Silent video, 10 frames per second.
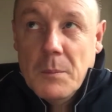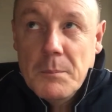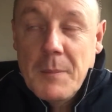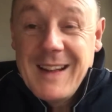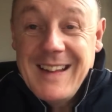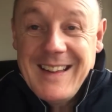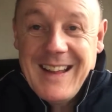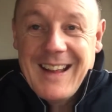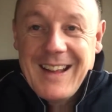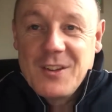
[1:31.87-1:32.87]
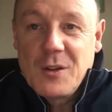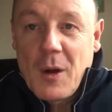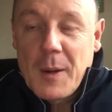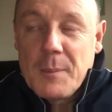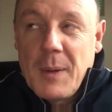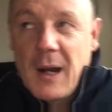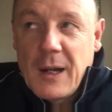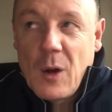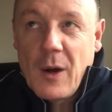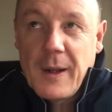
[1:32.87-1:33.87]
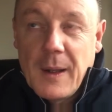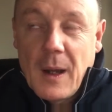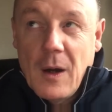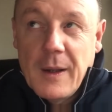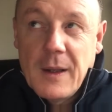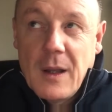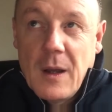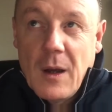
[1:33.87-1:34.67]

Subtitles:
many years going back, I